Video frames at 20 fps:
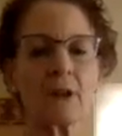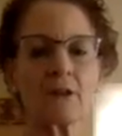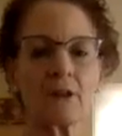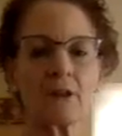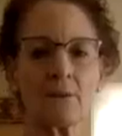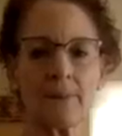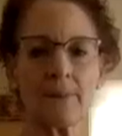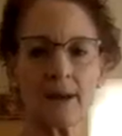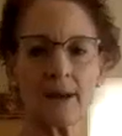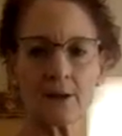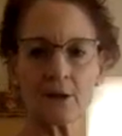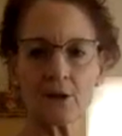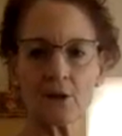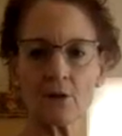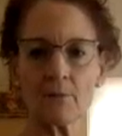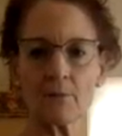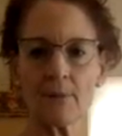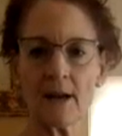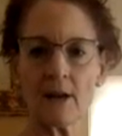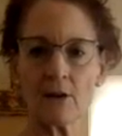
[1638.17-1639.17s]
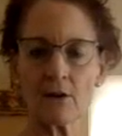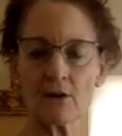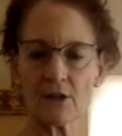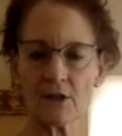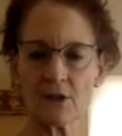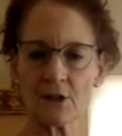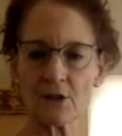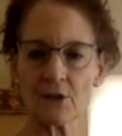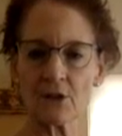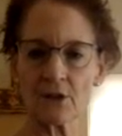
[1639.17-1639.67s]
the better your balance
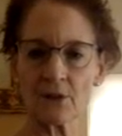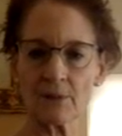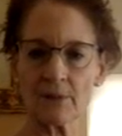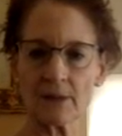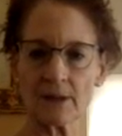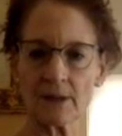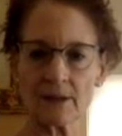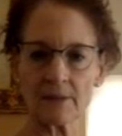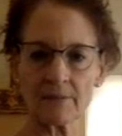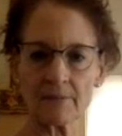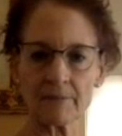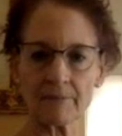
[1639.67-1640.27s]
is going to be.